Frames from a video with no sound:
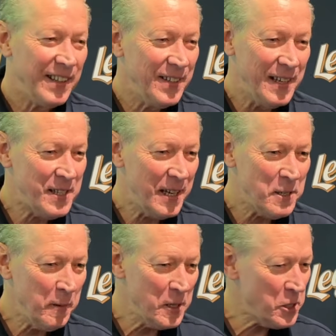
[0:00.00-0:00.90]
It's
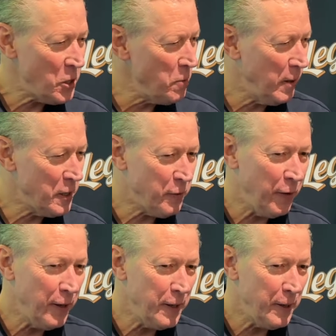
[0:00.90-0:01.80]
been so much
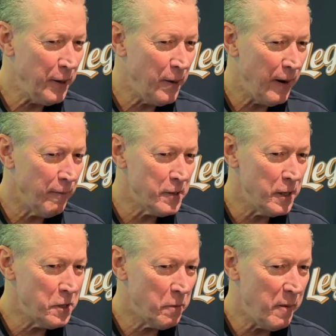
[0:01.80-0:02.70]
fun, you know, ever
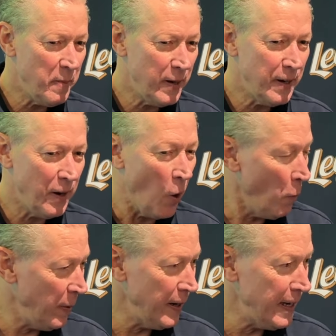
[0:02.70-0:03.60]
since we've been
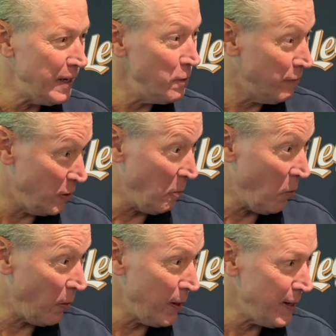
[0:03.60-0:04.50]
open and you've
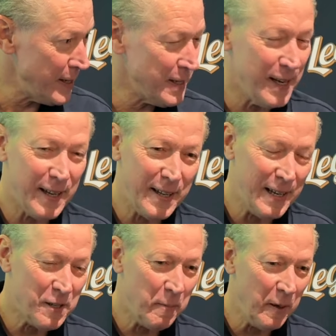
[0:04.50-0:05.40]
supported us.
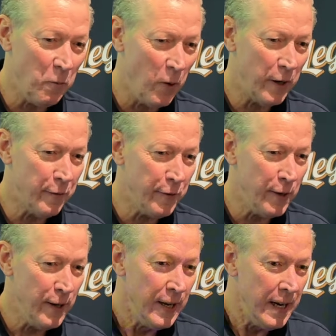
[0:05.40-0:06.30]
It's been
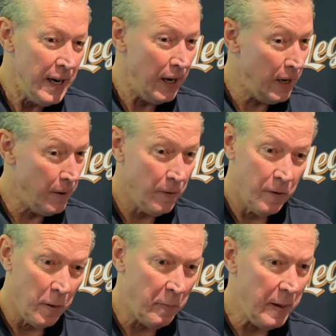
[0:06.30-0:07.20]
wonderful.
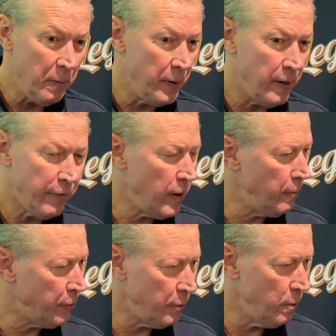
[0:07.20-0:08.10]
The people that have come
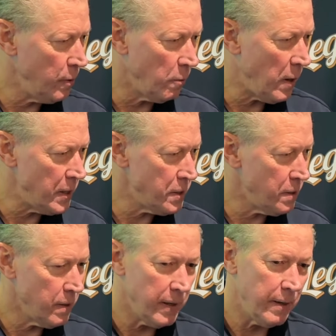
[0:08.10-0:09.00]
through the
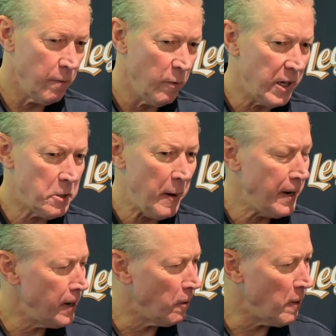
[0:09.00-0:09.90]
roster, and we
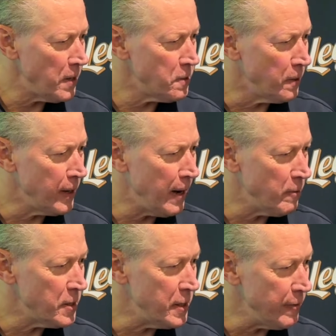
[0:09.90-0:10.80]
expanded our roster today
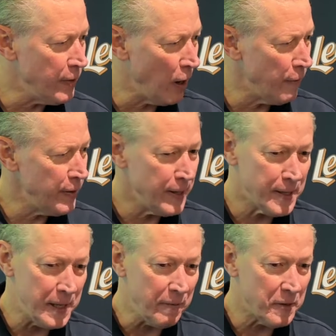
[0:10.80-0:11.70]
with Steve Garvey and Steve